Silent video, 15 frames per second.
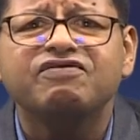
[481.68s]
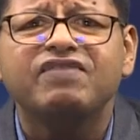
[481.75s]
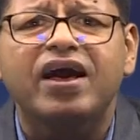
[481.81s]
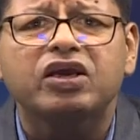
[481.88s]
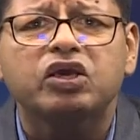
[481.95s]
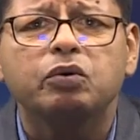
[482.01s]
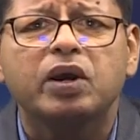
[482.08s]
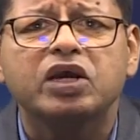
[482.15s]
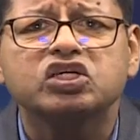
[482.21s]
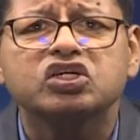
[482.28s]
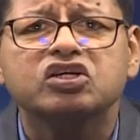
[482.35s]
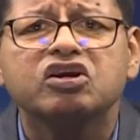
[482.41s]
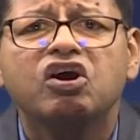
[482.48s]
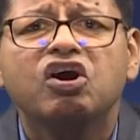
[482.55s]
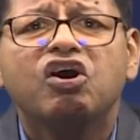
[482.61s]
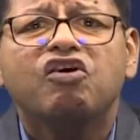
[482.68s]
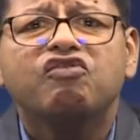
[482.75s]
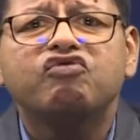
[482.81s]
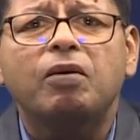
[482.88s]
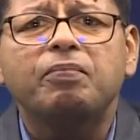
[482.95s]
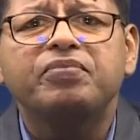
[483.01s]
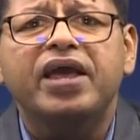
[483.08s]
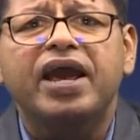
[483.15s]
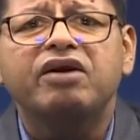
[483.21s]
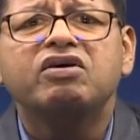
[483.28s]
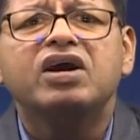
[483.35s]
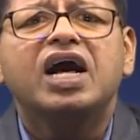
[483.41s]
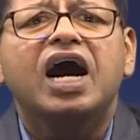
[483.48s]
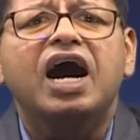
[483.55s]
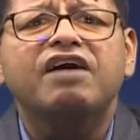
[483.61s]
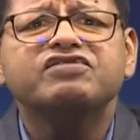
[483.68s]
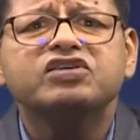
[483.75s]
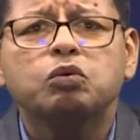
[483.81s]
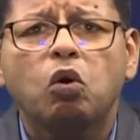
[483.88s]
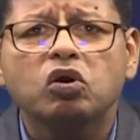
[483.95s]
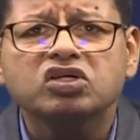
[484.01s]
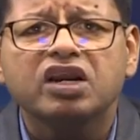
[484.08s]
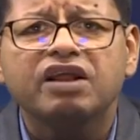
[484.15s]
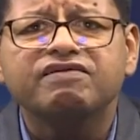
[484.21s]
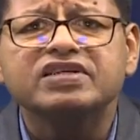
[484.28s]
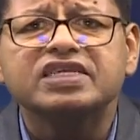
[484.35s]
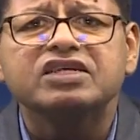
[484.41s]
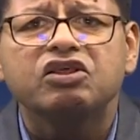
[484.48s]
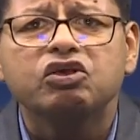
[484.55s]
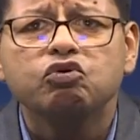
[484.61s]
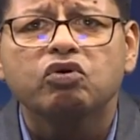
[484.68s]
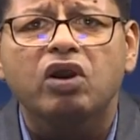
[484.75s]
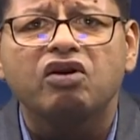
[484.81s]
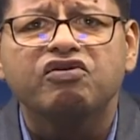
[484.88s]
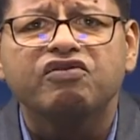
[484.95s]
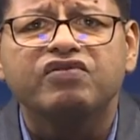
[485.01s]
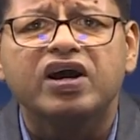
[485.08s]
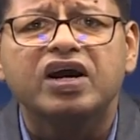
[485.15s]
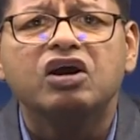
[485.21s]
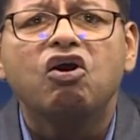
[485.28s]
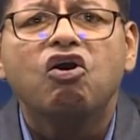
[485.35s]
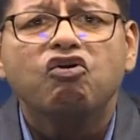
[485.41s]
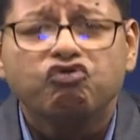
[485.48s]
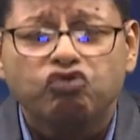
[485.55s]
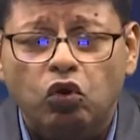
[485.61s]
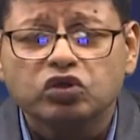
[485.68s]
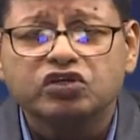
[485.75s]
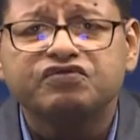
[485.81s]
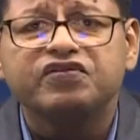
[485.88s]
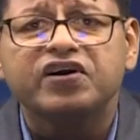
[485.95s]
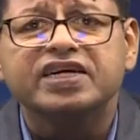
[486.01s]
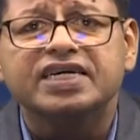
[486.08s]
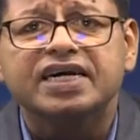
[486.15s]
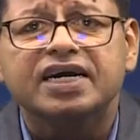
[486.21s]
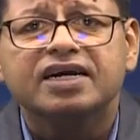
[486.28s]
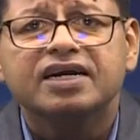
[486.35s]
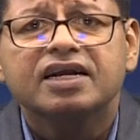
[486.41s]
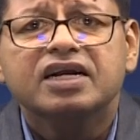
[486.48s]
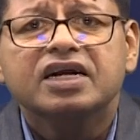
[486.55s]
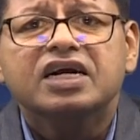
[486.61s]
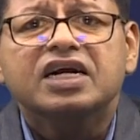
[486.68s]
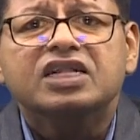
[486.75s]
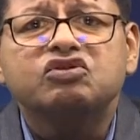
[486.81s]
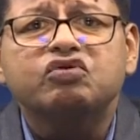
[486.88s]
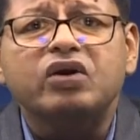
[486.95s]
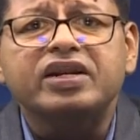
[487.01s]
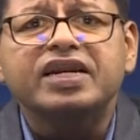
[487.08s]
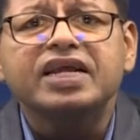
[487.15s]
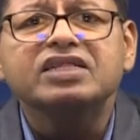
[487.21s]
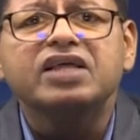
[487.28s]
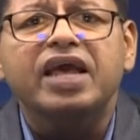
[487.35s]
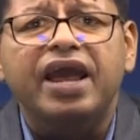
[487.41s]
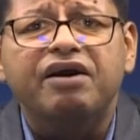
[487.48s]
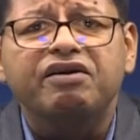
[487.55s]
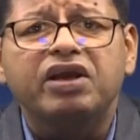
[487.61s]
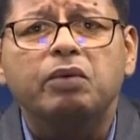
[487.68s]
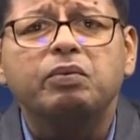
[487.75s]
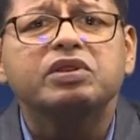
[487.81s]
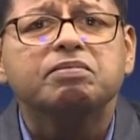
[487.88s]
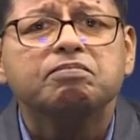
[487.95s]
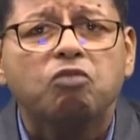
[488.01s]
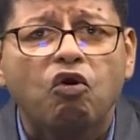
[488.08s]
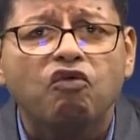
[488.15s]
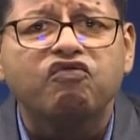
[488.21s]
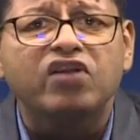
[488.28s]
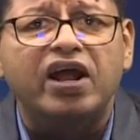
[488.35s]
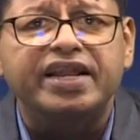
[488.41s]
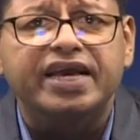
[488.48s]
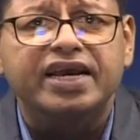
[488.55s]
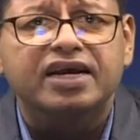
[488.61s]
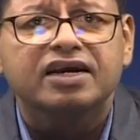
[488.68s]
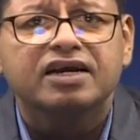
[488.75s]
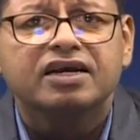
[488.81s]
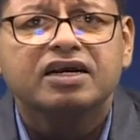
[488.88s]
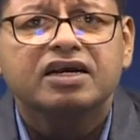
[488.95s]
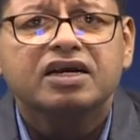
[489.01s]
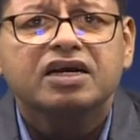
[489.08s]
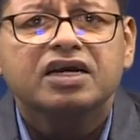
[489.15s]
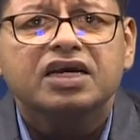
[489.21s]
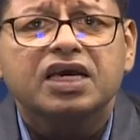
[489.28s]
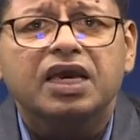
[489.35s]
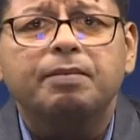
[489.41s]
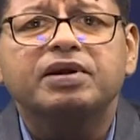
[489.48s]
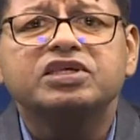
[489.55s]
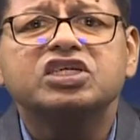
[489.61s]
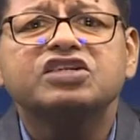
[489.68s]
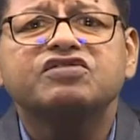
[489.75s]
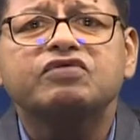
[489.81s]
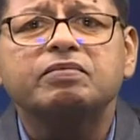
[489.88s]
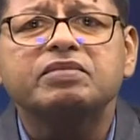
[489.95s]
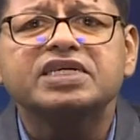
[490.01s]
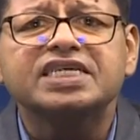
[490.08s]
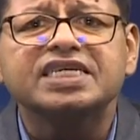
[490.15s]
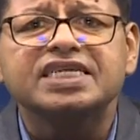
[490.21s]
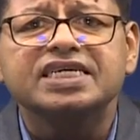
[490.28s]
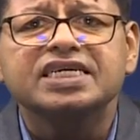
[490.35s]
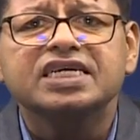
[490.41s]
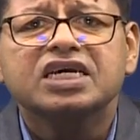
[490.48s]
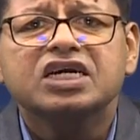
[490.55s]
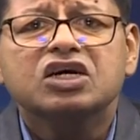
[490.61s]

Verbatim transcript: evacuation from there after water levels in the Ural River rose further, threatening the area with more flooding. Images from the city